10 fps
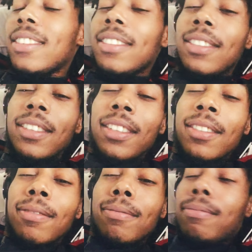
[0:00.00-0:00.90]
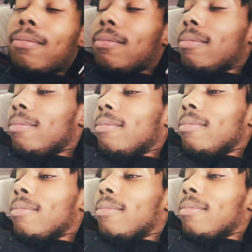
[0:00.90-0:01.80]

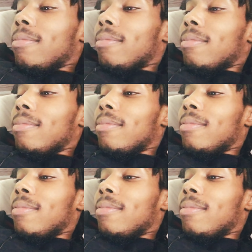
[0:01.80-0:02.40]
(silence)